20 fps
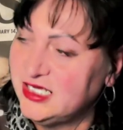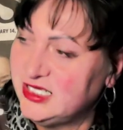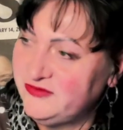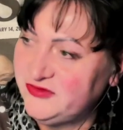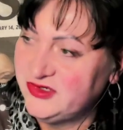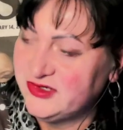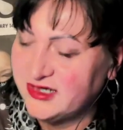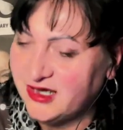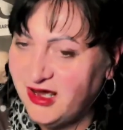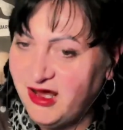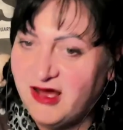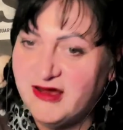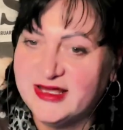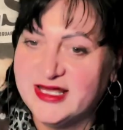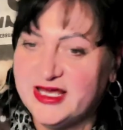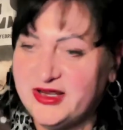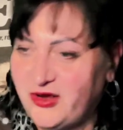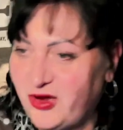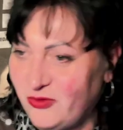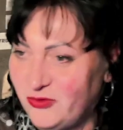can't
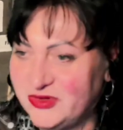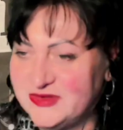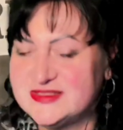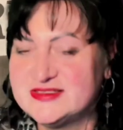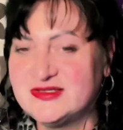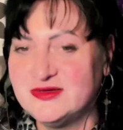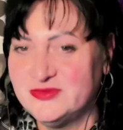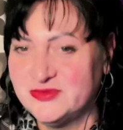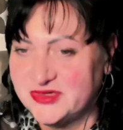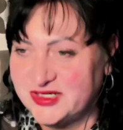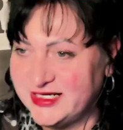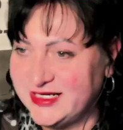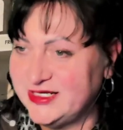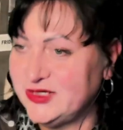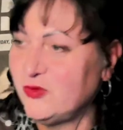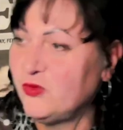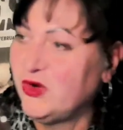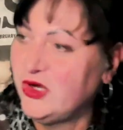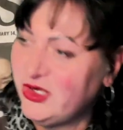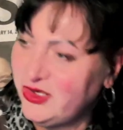get on with somebody in
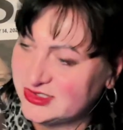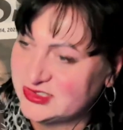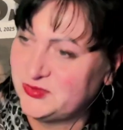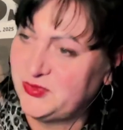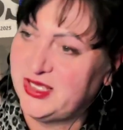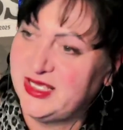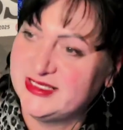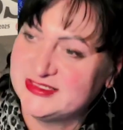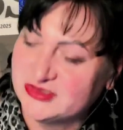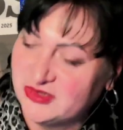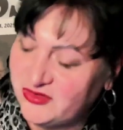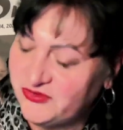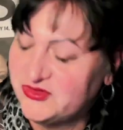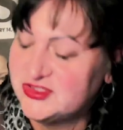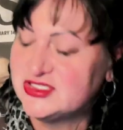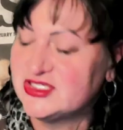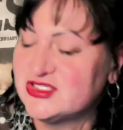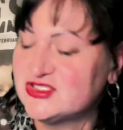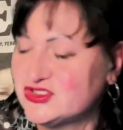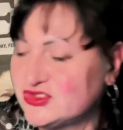a workspace, or if
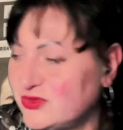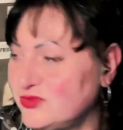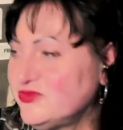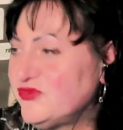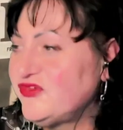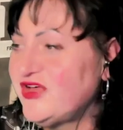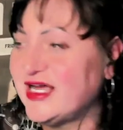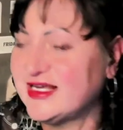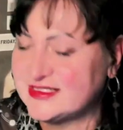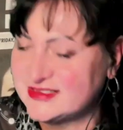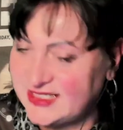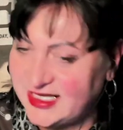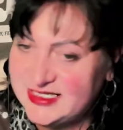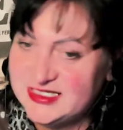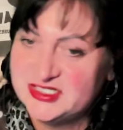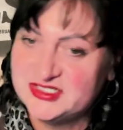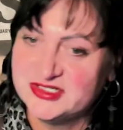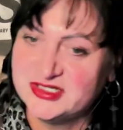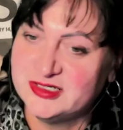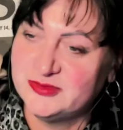there's some
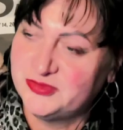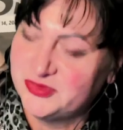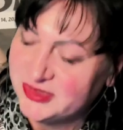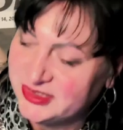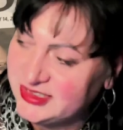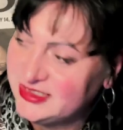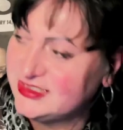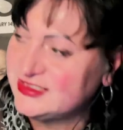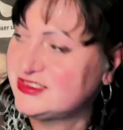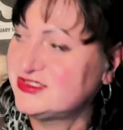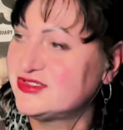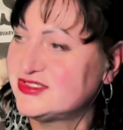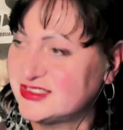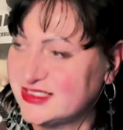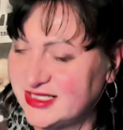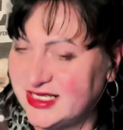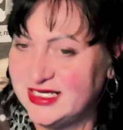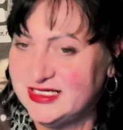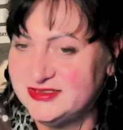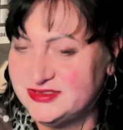vexation, please just
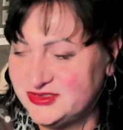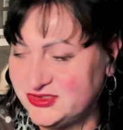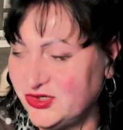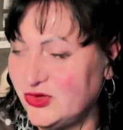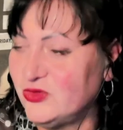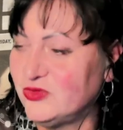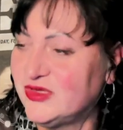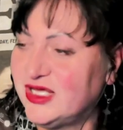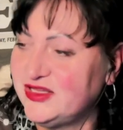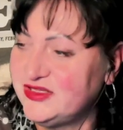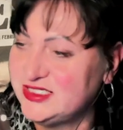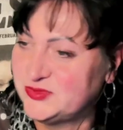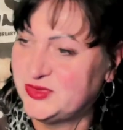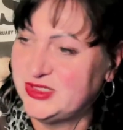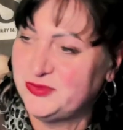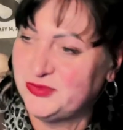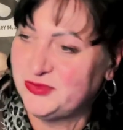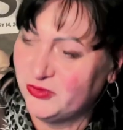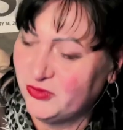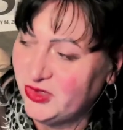don't let these
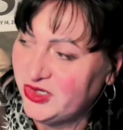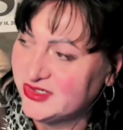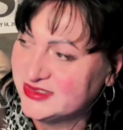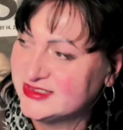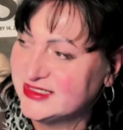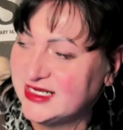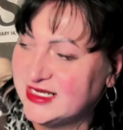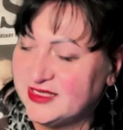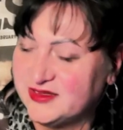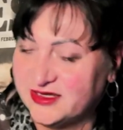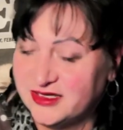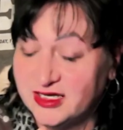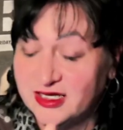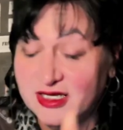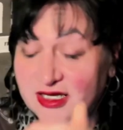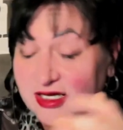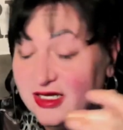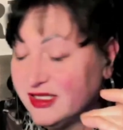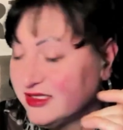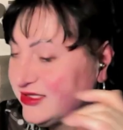people work together.
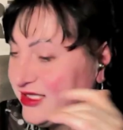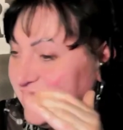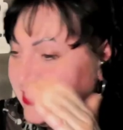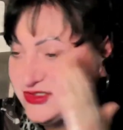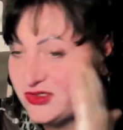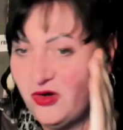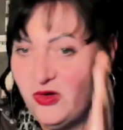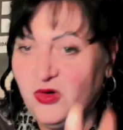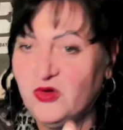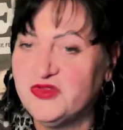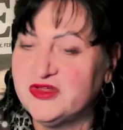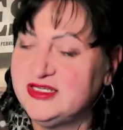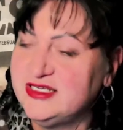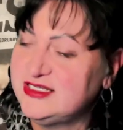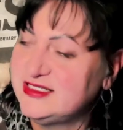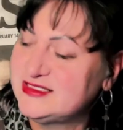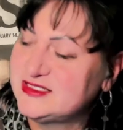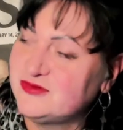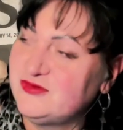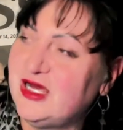That's all that
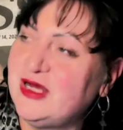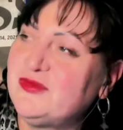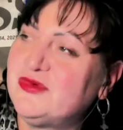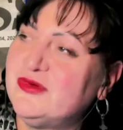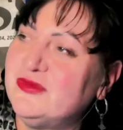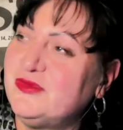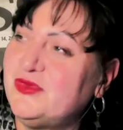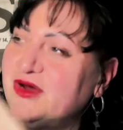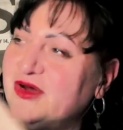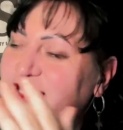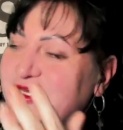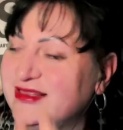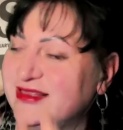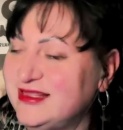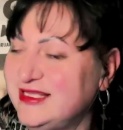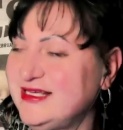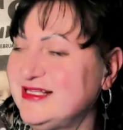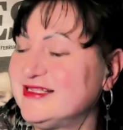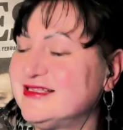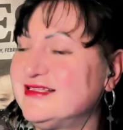needed to happen. But I
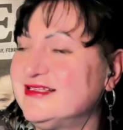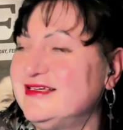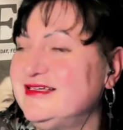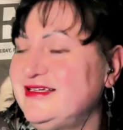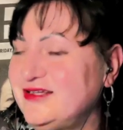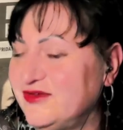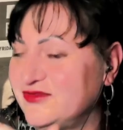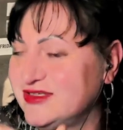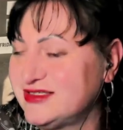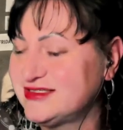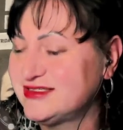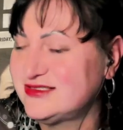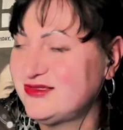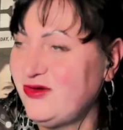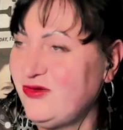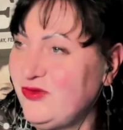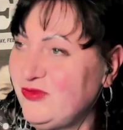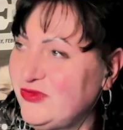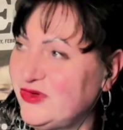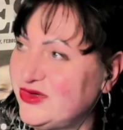think that, there's
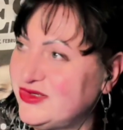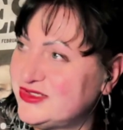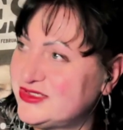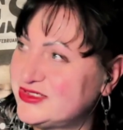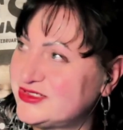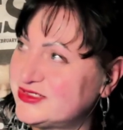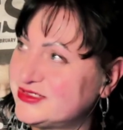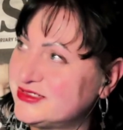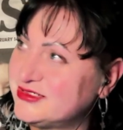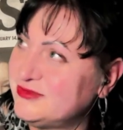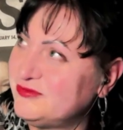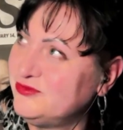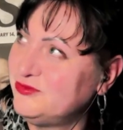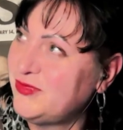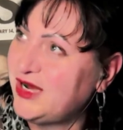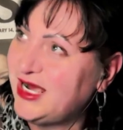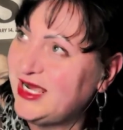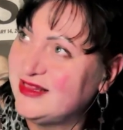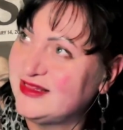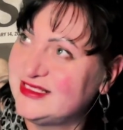so much
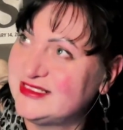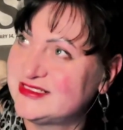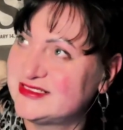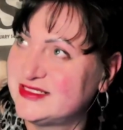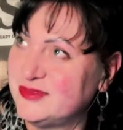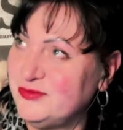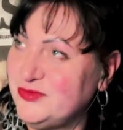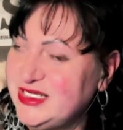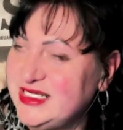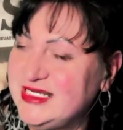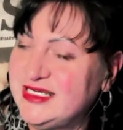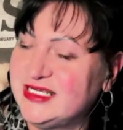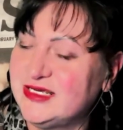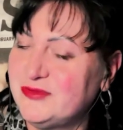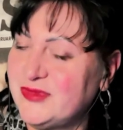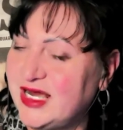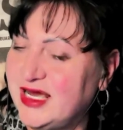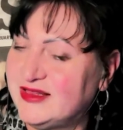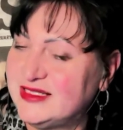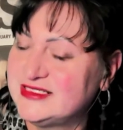media
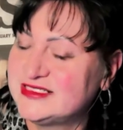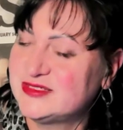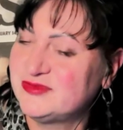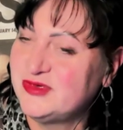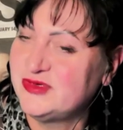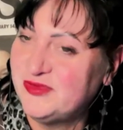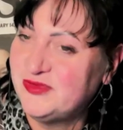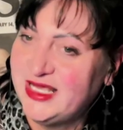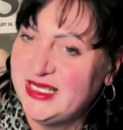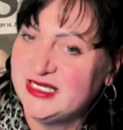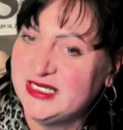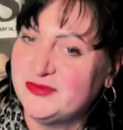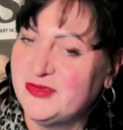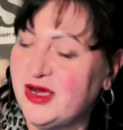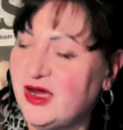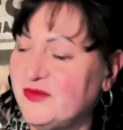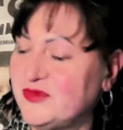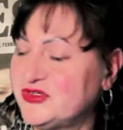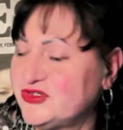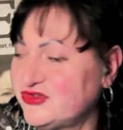mileage to be made
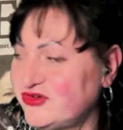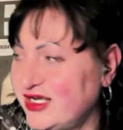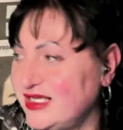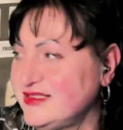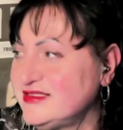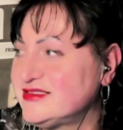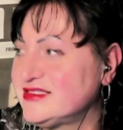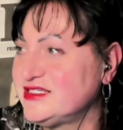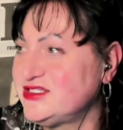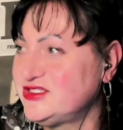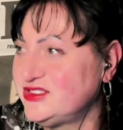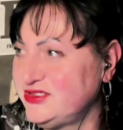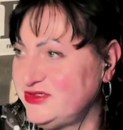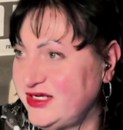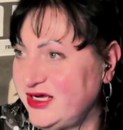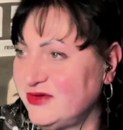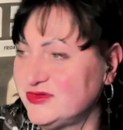about the trans issue now, and